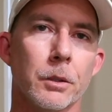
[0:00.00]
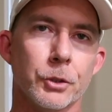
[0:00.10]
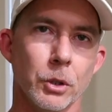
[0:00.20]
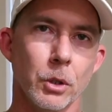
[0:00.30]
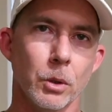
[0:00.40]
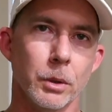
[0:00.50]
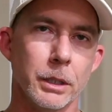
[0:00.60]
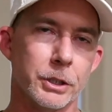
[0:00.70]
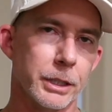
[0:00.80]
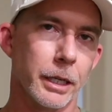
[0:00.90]
So
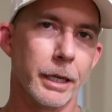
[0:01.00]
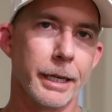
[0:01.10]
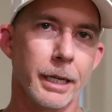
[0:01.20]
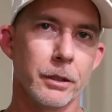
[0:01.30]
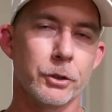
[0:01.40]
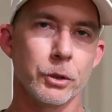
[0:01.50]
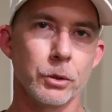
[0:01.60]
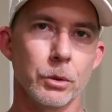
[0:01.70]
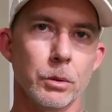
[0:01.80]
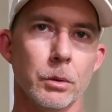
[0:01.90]
instead I had
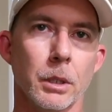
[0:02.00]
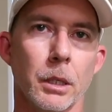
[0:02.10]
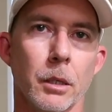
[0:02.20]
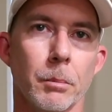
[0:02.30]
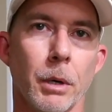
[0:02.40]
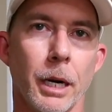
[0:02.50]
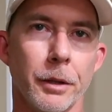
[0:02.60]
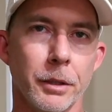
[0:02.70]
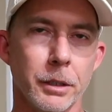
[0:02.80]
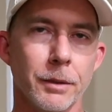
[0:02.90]
to
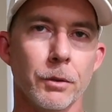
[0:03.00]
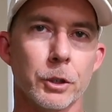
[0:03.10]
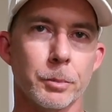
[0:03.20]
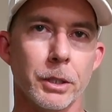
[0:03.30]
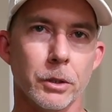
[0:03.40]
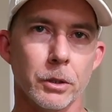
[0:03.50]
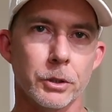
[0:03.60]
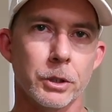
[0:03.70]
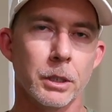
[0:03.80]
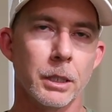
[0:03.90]
buy the different
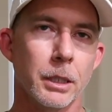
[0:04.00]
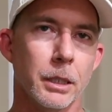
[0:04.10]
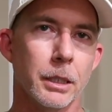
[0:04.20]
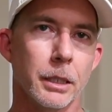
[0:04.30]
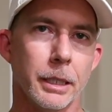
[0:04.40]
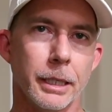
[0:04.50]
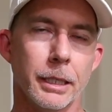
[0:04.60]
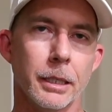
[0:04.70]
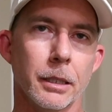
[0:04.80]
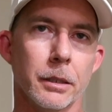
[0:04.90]
speakers
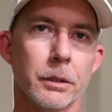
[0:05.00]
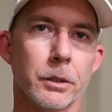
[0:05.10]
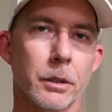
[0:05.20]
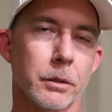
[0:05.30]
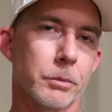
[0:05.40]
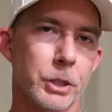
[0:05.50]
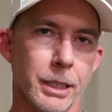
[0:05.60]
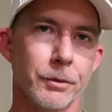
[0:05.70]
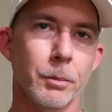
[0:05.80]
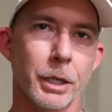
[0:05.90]
and
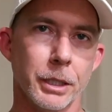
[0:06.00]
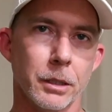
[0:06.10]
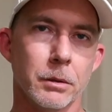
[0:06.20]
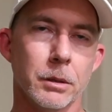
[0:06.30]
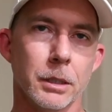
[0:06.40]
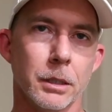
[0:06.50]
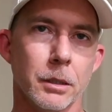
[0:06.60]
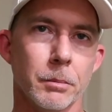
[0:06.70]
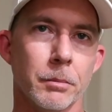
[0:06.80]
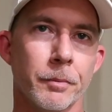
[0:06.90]
save the money.
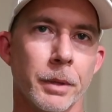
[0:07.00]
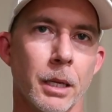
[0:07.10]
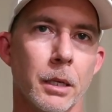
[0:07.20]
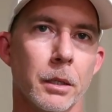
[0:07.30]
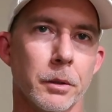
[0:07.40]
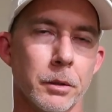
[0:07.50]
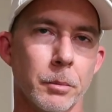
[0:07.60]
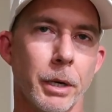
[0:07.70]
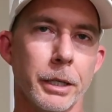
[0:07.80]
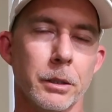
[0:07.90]

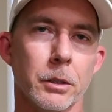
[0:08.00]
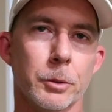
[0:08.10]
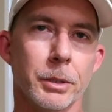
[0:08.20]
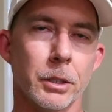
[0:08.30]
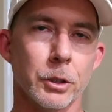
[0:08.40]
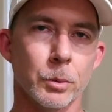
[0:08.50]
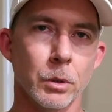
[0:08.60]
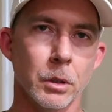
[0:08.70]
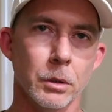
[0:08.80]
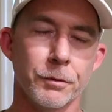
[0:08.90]
The Pioneer speakers
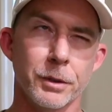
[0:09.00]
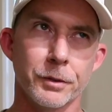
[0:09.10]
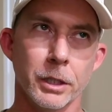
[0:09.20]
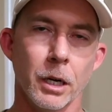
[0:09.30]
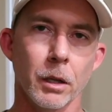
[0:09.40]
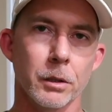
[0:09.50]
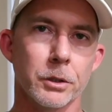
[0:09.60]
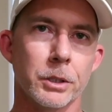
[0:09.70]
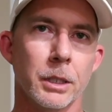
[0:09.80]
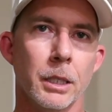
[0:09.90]
were
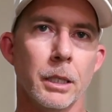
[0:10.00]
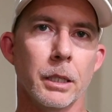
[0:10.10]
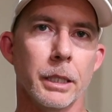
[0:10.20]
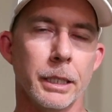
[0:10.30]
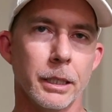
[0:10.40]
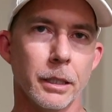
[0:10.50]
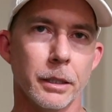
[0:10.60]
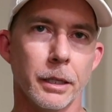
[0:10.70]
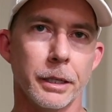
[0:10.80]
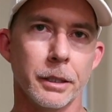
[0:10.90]
$50,
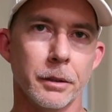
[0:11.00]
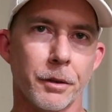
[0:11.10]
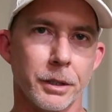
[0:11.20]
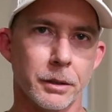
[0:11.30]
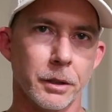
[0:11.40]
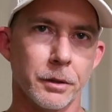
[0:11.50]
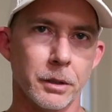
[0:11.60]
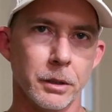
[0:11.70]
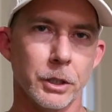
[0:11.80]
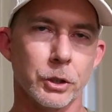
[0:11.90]
and I didn't think that
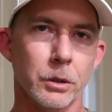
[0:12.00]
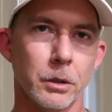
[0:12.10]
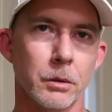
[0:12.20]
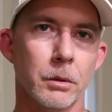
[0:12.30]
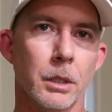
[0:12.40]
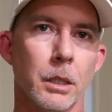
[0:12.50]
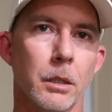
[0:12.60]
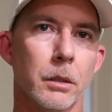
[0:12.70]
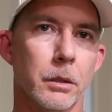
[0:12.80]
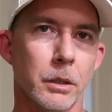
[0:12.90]
the additional
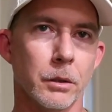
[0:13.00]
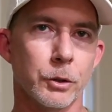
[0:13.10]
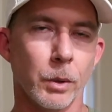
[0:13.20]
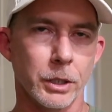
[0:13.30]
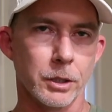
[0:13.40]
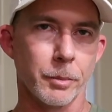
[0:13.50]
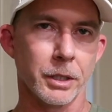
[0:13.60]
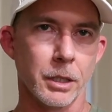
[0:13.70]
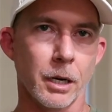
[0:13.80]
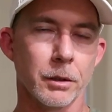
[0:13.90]

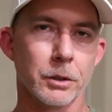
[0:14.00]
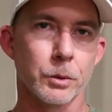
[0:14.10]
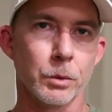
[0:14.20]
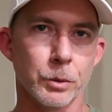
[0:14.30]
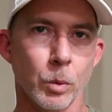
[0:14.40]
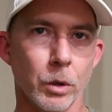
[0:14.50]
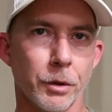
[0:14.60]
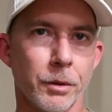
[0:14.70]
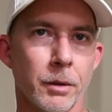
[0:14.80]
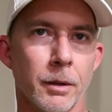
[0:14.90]
20-something dollars was
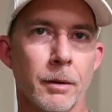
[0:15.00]
worth